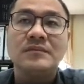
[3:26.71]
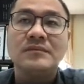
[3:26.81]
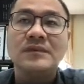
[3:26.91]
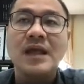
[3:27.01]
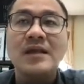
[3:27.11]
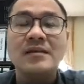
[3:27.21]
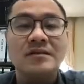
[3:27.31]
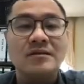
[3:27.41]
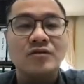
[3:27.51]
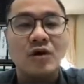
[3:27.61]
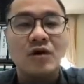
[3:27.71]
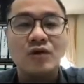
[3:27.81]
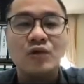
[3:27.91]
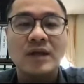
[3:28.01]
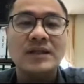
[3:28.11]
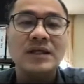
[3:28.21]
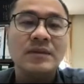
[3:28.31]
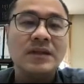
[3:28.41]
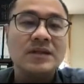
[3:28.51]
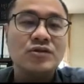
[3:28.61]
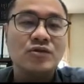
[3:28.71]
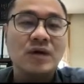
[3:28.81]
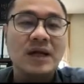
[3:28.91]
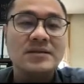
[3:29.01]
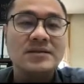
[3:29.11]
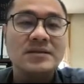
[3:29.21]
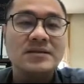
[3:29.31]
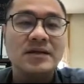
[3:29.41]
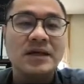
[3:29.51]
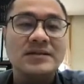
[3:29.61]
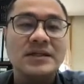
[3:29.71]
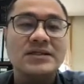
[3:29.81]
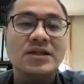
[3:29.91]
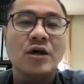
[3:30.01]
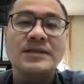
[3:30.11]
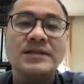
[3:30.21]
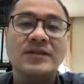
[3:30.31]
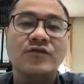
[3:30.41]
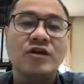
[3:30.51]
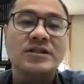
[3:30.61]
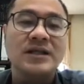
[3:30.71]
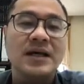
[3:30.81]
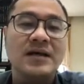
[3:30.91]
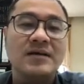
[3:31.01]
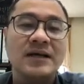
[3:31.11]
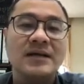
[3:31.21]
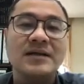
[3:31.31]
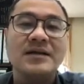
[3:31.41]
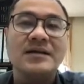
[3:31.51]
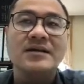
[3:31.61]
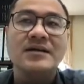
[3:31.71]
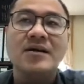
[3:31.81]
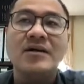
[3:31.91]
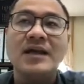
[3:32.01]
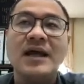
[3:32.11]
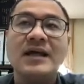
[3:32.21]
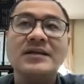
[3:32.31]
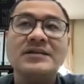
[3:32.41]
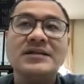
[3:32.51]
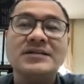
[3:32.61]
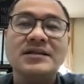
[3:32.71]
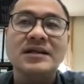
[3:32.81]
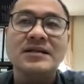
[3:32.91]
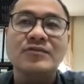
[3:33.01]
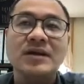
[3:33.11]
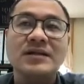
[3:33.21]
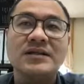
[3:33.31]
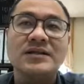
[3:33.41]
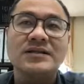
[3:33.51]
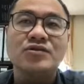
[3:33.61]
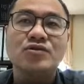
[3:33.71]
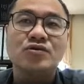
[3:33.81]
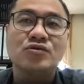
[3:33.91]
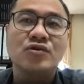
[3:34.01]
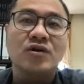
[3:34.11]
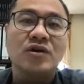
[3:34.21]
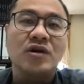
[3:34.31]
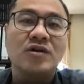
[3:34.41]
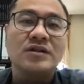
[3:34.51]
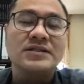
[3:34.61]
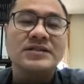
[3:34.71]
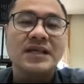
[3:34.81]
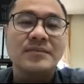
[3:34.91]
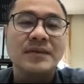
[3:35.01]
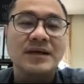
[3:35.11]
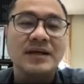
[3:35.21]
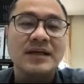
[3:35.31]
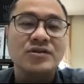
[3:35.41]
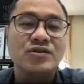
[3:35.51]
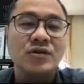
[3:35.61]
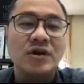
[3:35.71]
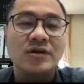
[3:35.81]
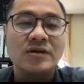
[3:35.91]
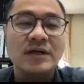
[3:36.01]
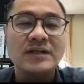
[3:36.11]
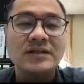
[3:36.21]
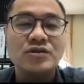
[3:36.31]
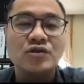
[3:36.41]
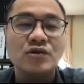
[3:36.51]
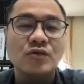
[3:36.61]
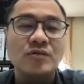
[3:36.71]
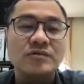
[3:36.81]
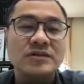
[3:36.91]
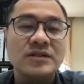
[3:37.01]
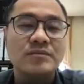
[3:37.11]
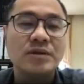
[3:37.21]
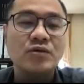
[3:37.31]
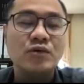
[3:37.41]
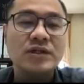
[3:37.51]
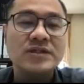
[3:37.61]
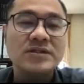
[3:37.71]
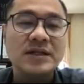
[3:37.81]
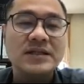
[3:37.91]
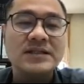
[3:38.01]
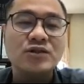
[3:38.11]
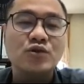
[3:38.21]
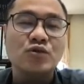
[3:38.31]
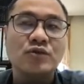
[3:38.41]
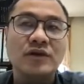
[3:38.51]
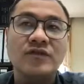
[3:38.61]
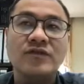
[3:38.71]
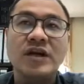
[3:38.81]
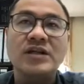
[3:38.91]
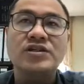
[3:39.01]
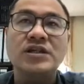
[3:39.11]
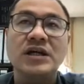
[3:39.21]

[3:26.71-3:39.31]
10 or 20 minutes to answer, okay? Just objective question, right? Online, just click whether it's true or not, the statement and so on, right? So simple quiz, okay, just to refresh